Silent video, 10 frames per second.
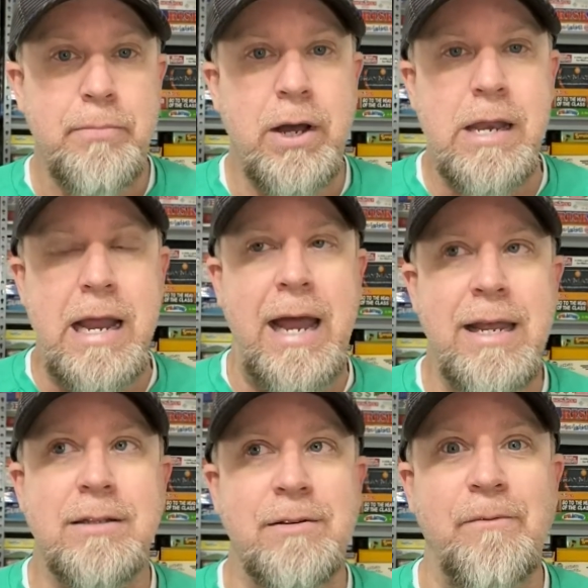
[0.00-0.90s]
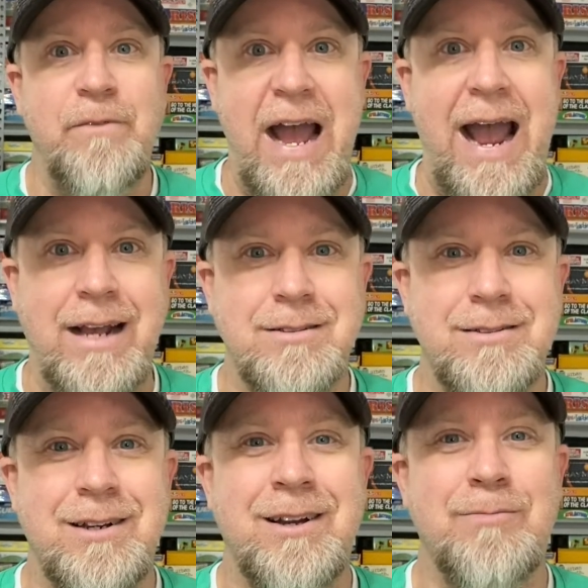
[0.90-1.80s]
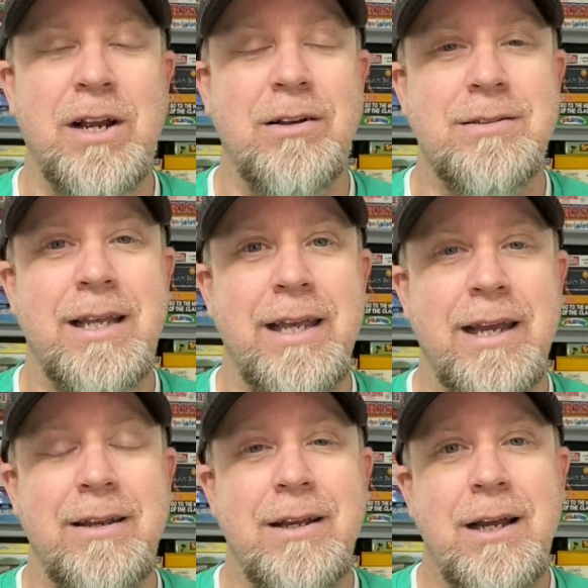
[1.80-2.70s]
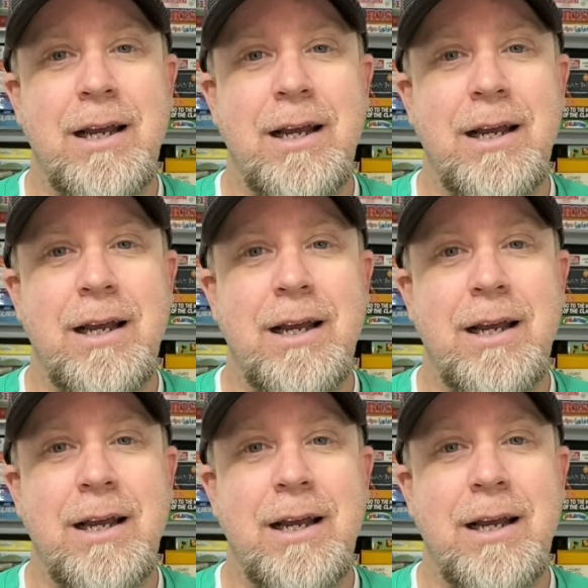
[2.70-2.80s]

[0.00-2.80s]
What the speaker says: but I need some facts because, again,